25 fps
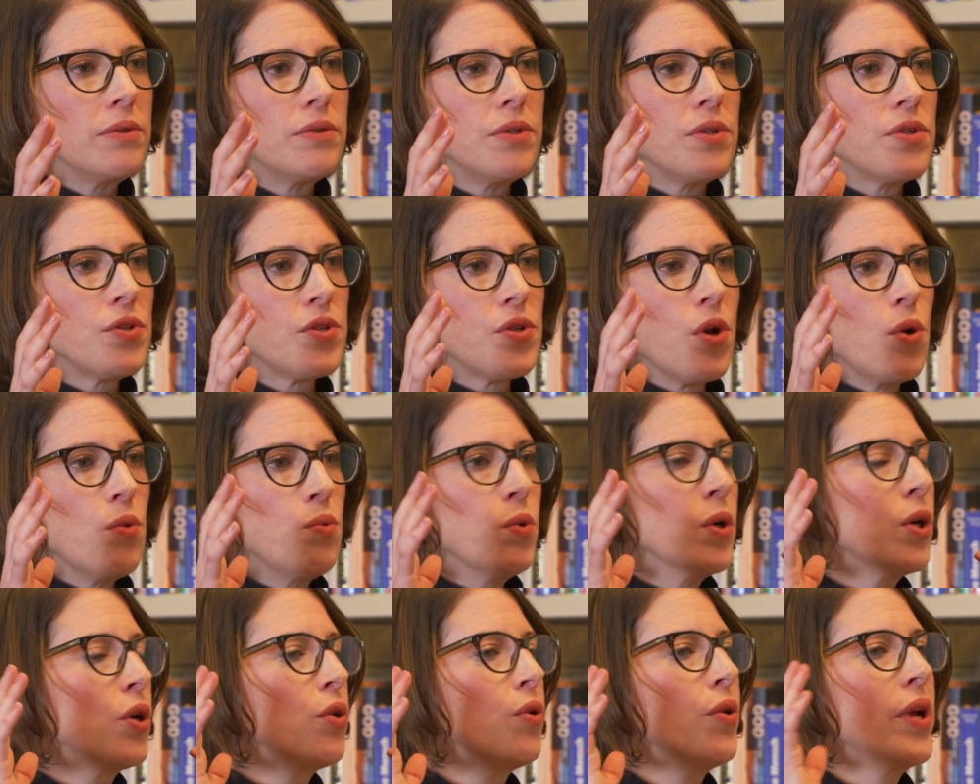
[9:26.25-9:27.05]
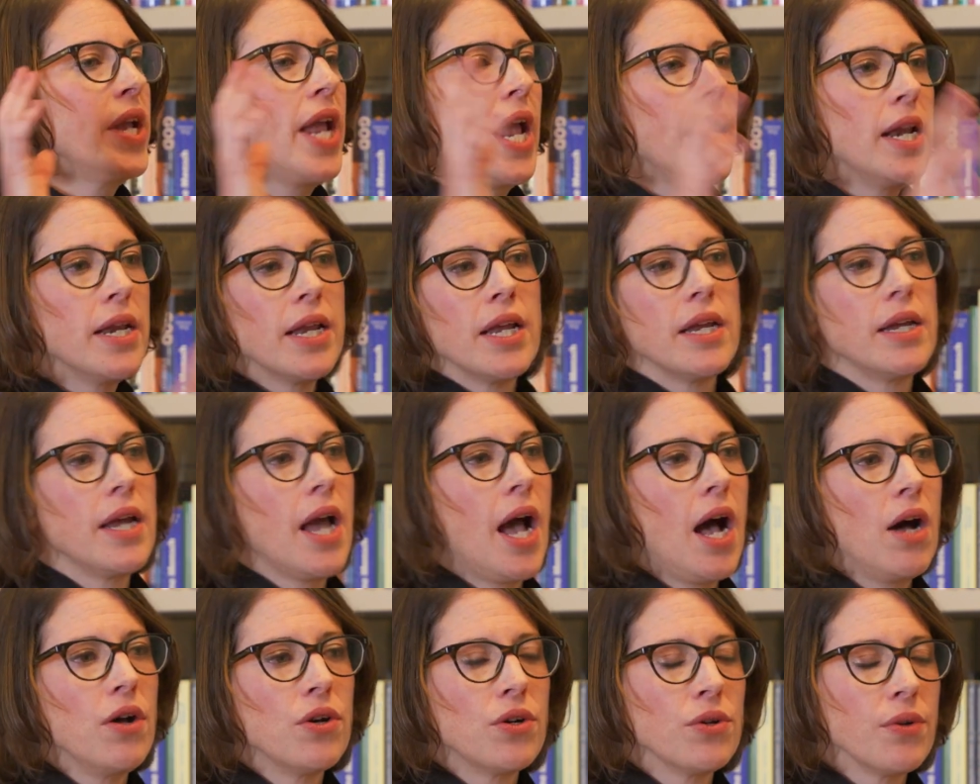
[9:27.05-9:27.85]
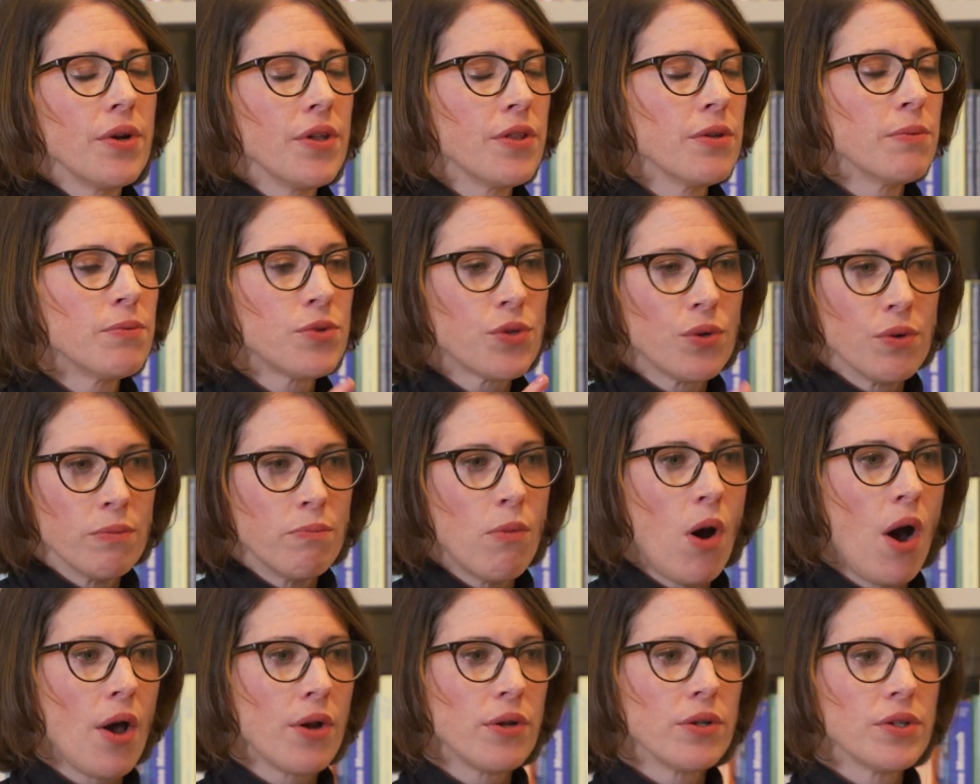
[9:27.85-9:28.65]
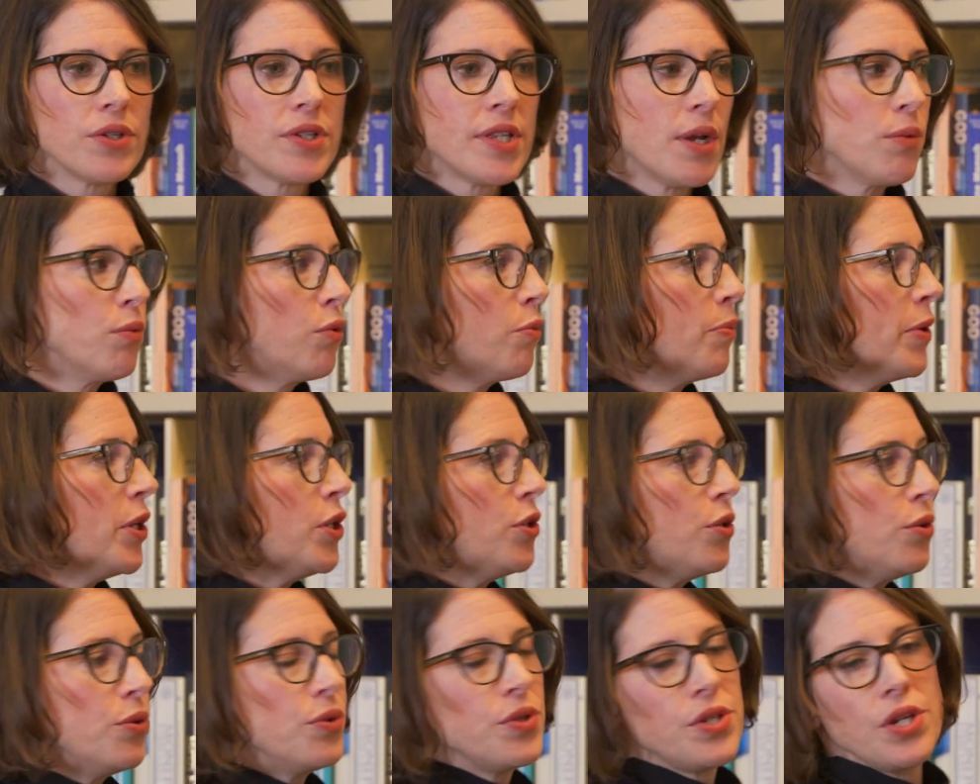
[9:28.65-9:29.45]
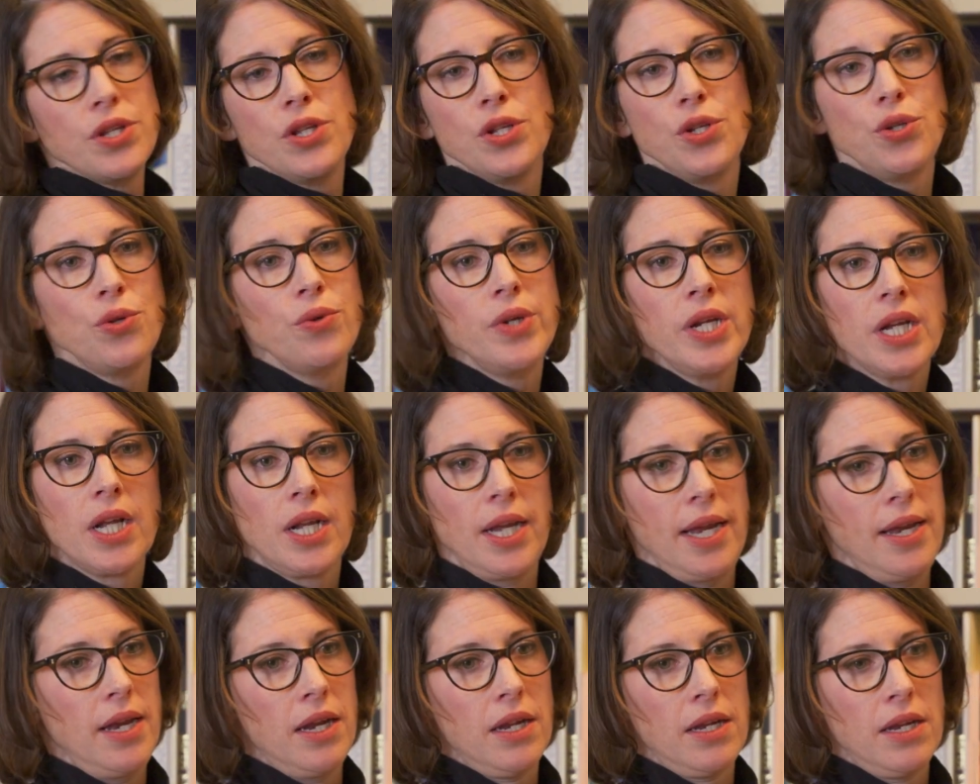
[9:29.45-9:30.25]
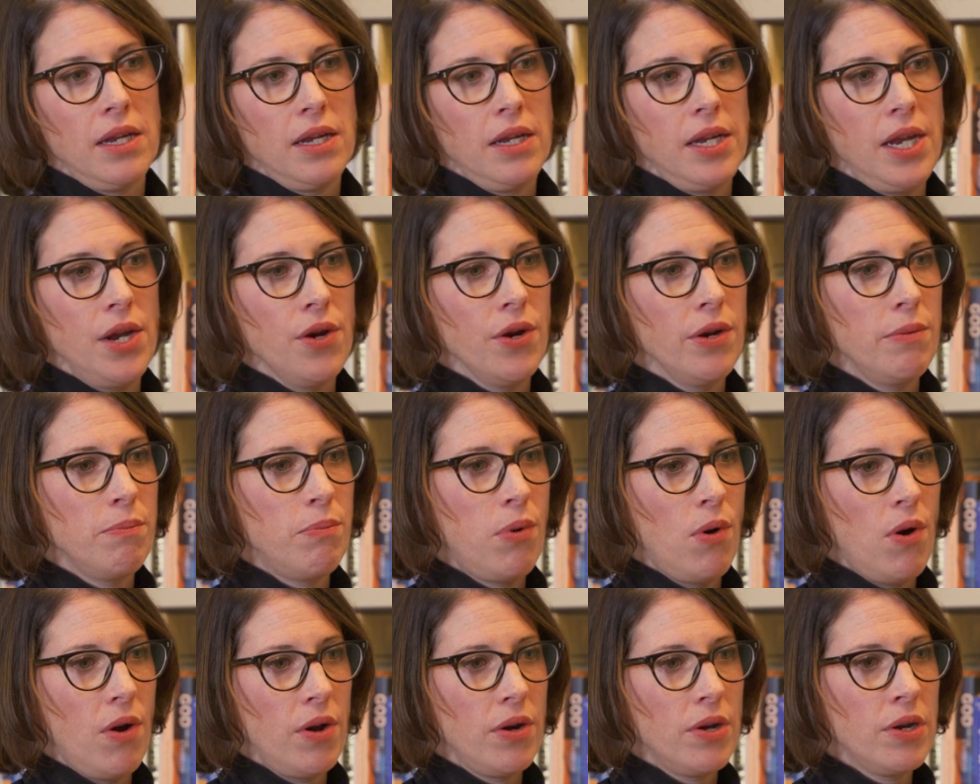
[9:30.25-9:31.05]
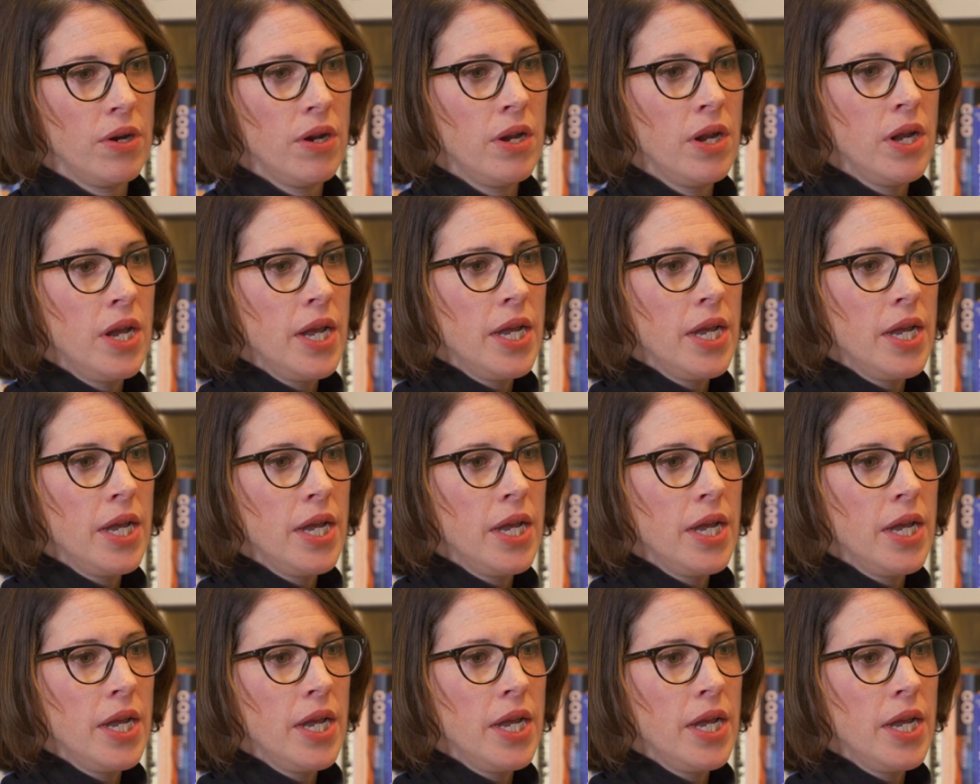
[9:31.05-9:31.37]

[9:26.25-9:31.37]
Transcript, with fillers: so we're creating algorithms or models that will be used in the Uniclinic here in Bonn.